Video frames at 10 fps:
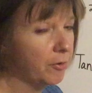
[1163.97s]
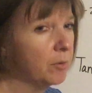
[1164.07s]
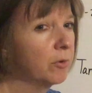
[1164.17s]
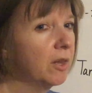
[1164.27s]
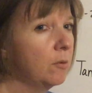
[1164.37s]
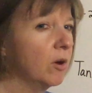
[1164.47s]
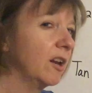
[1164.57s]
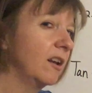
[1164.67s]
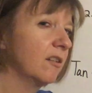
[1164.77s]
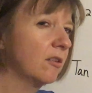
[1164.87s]
I really want
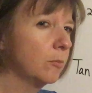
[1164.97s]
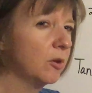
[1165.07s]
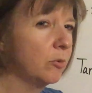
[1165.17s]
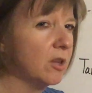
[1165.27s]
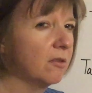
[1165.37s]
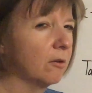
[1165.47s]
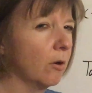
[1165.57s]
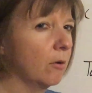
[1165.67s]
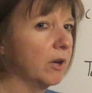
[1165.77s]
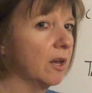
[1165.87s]
an answer between
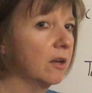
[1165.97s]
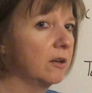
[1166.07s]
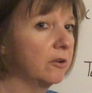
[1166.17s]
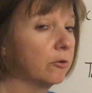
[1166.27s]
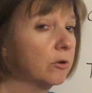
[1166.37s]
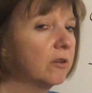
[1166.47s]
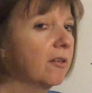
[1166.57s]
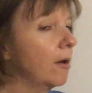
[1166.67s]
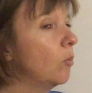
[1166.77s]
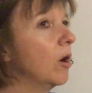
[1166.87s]
0 and 90 degrees.
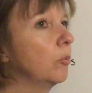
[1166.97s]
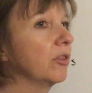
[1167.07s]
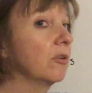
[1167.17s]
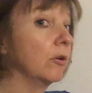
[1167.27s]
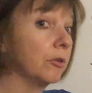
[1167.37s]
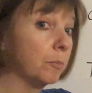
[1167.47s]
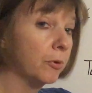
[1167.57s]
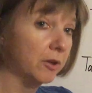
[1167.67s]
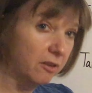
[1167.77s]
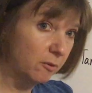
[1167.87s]
I want what's called the
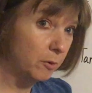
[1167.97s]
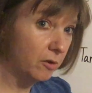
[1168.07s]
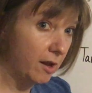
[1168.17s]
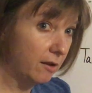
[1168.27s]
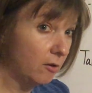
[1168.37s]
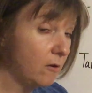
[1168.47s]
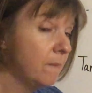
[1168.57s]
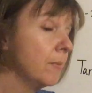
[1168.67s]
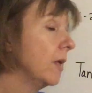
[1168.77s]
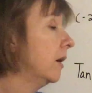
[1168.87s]
principal angle,
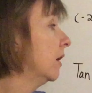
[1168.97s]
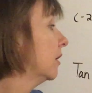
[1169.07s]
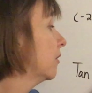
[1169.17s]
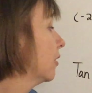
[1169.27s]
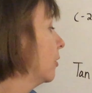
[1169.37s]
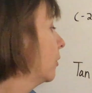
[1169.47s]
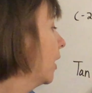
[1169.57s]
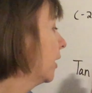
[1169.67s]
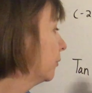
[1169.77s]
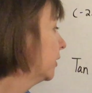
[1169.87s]
so
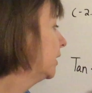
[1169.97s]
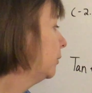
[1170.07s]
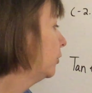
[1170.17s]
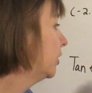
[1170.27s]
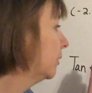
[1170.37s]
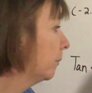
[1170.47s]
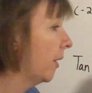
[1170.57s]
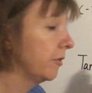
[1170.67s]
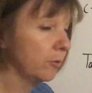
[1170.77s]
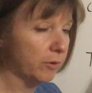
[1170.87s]
I really wouldn't
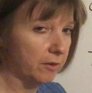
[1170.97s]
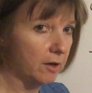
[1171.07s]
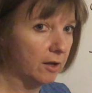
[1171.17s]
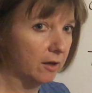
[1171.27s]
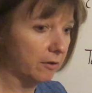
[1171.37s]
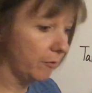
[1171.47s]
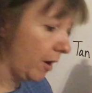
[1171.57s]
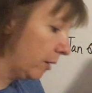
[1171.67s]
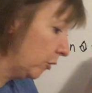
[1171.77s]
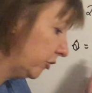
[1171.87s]
bother with the negative.
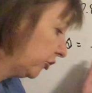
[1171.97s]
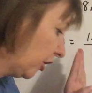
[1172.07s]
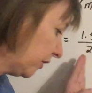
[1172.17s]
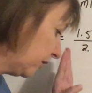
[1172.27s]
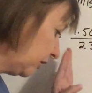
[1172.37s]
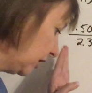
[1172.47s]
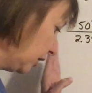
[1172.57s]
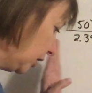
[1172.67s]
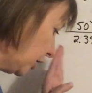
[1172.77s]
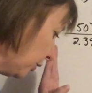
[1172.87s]
I would just
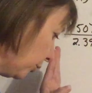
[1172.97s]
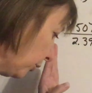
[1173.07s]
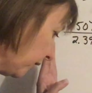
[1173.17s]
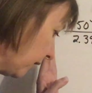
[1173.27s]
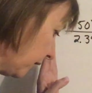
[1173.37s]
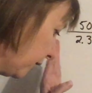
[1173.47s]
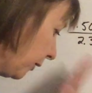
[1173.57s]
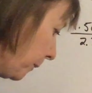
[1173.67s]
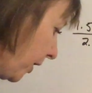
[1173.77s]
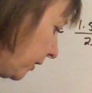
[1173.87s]
use
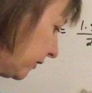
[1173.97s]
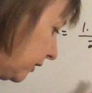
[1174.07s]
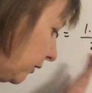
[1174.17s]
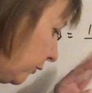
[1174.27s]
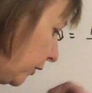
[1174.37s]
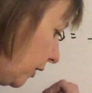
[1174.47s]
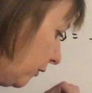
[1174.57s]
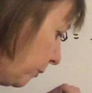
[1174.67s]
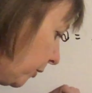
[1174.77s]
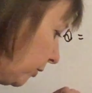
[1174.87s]
the positive
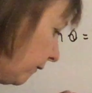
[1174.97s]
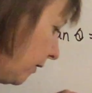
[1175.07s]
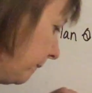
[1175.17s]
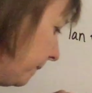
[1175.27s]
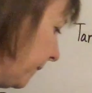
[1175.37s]
of both of them.